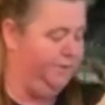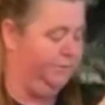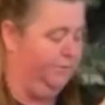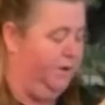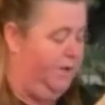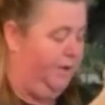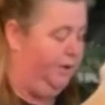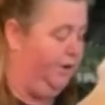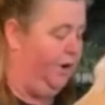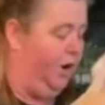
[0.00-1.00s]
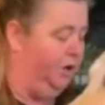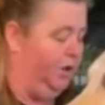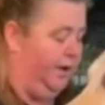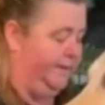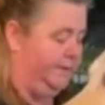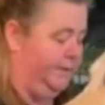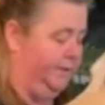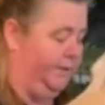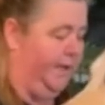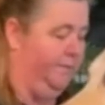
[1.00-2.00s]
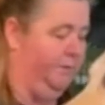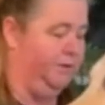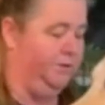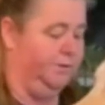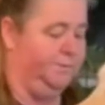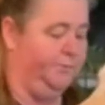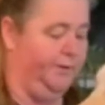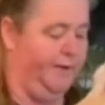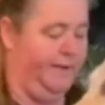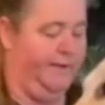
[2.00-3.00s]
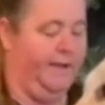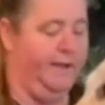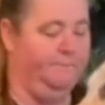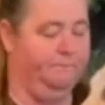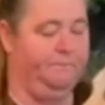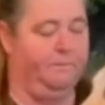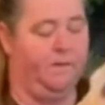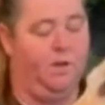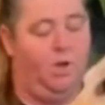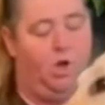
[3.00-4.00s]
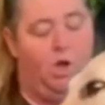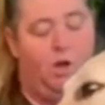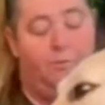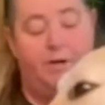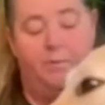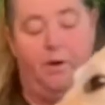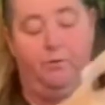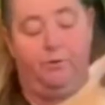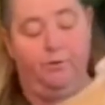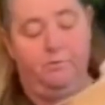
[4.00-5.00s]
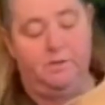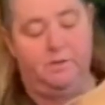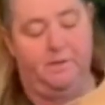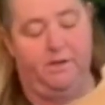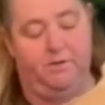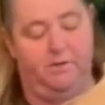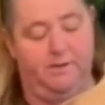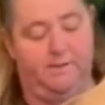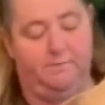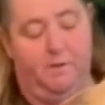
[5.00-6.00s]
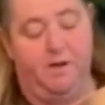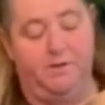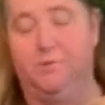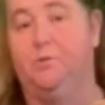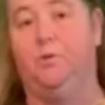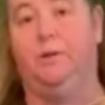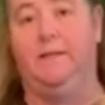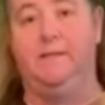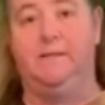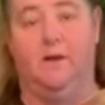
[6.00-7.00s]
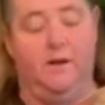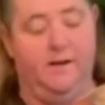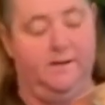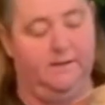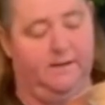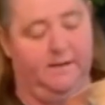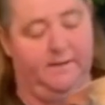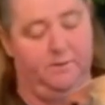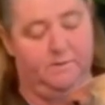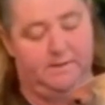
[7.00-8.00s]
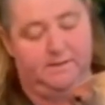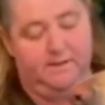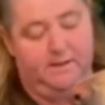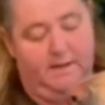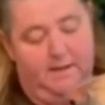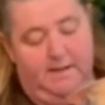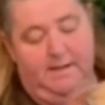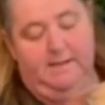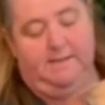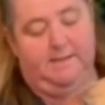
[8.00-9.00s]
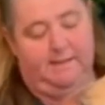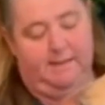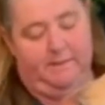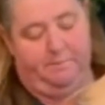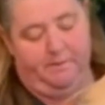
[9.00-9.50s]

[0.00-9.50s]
or, I like to keep my dogs pretty well groomed, because my dogs are all inside. They all sleep